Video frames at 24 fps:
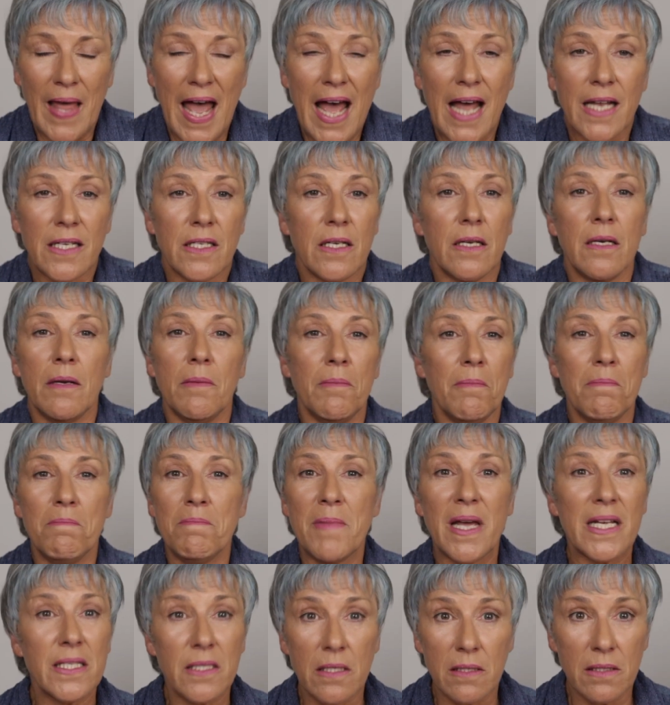that
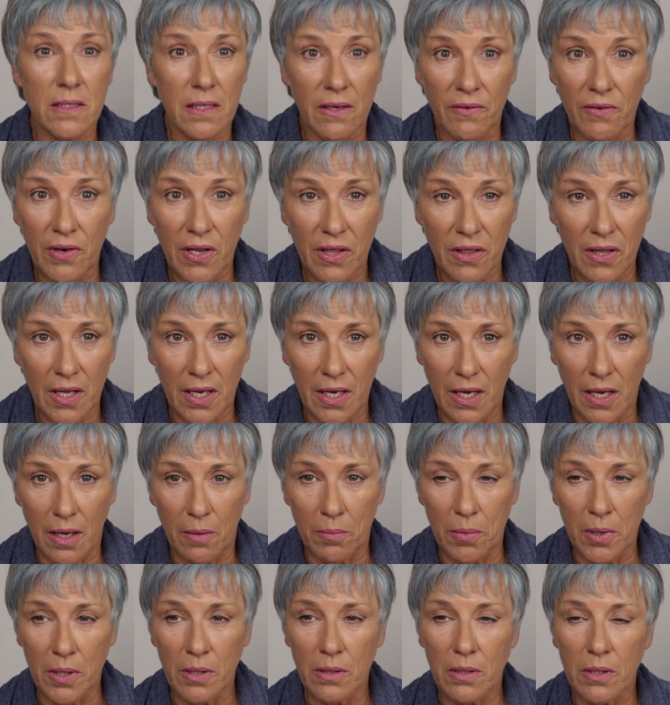messes everything
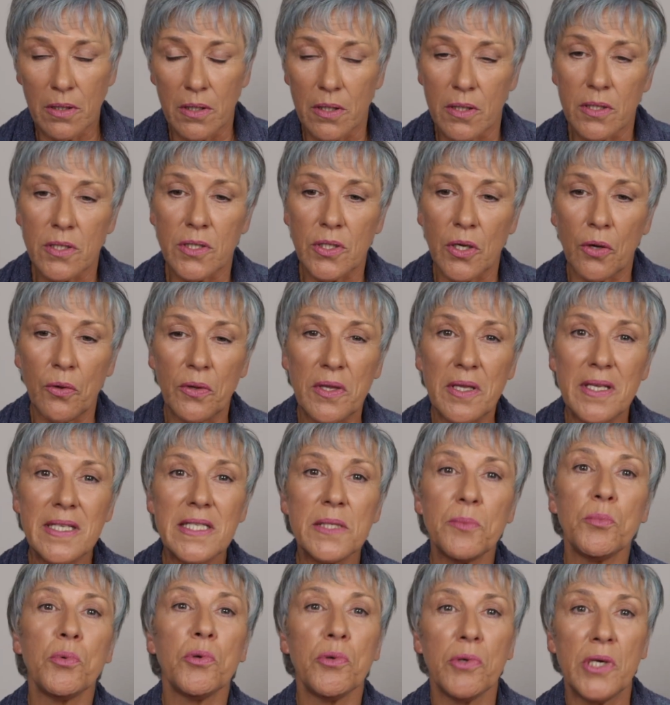up. So
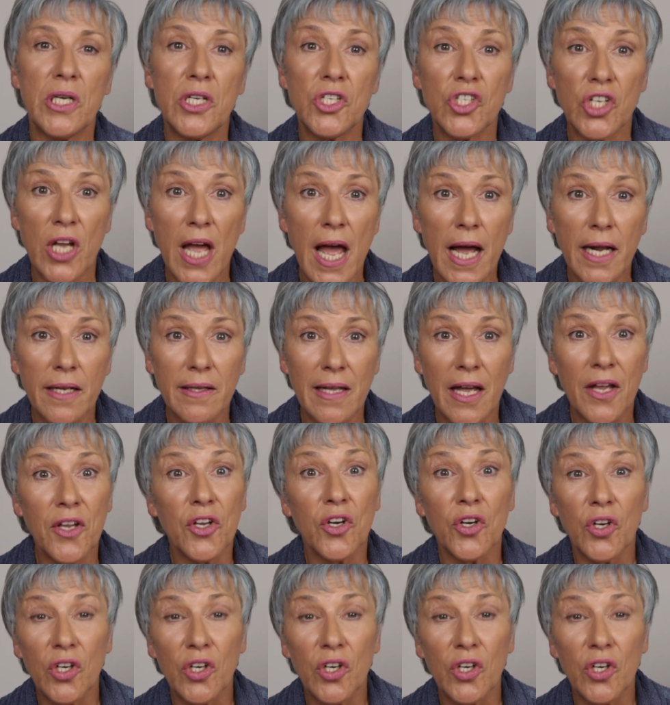this pre-check that you're